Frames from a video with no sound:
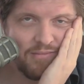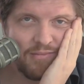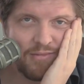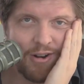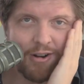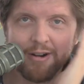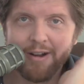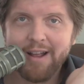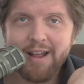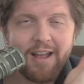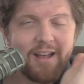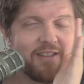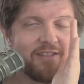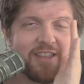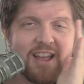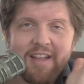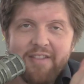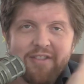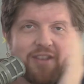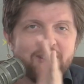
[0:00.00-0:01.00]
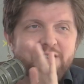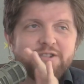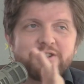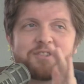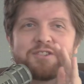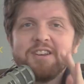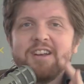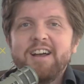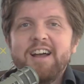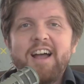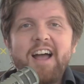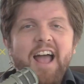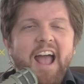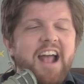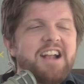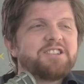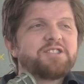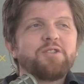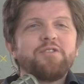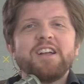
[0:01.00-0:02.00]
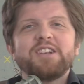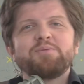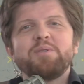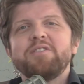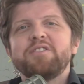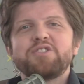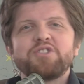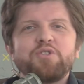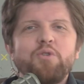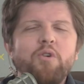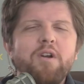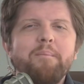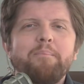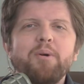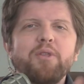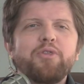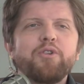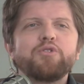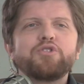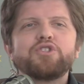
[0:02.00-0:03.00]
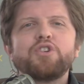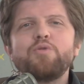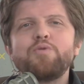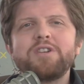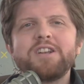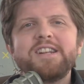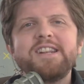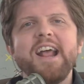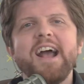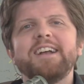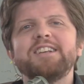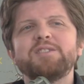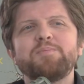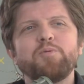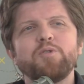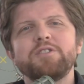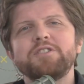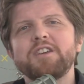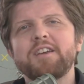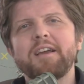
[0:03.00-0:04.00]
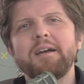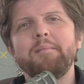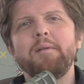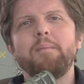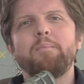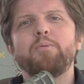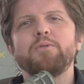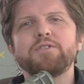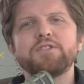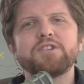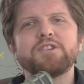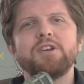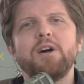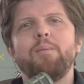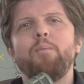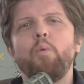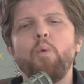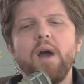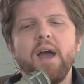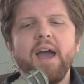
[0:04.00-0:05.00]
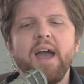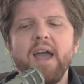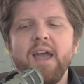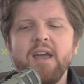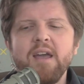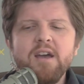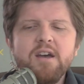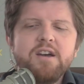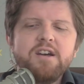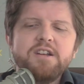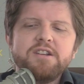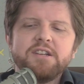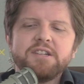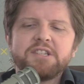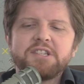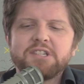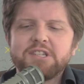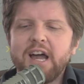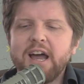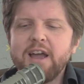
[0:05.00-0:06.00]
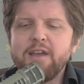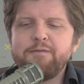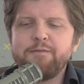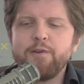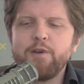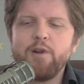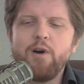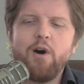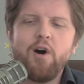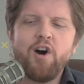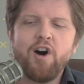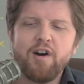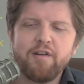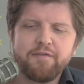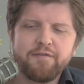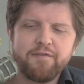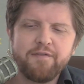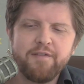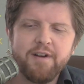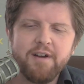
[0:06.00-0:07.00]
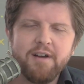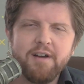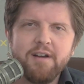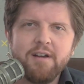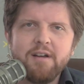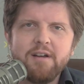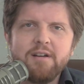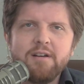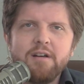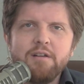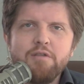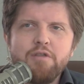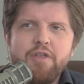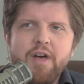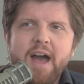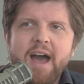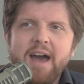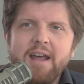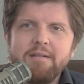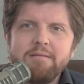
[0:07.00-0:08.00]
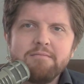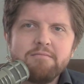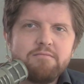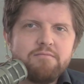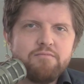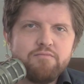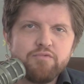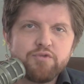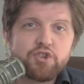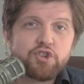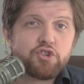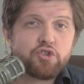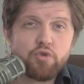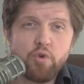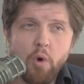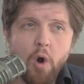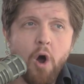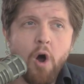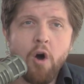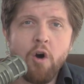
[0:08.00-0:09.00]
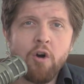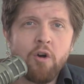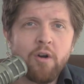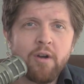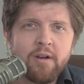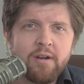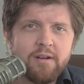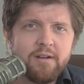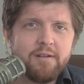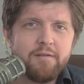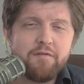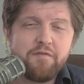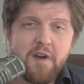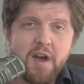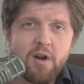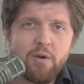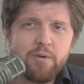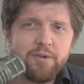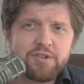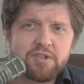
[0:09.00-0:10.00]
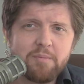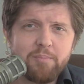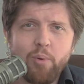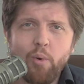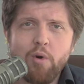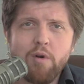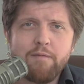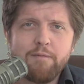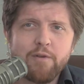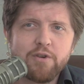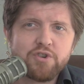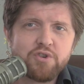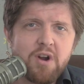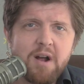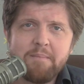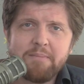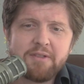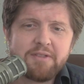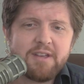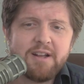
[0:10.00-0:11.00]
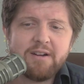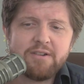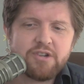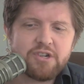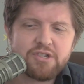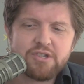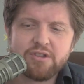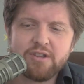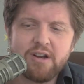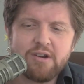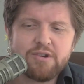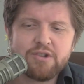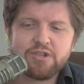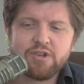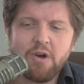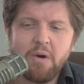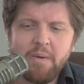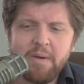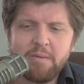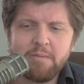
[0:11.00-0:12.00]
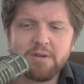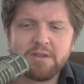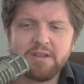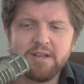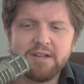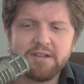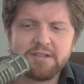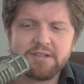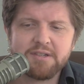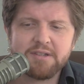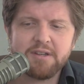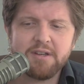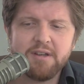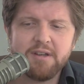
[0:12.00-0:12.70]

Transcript: All right. It, there's and so that's why the story, but they're so desperate to come up with some way to siphon off that strong veteran support for Trump, but they're just they're just going with this.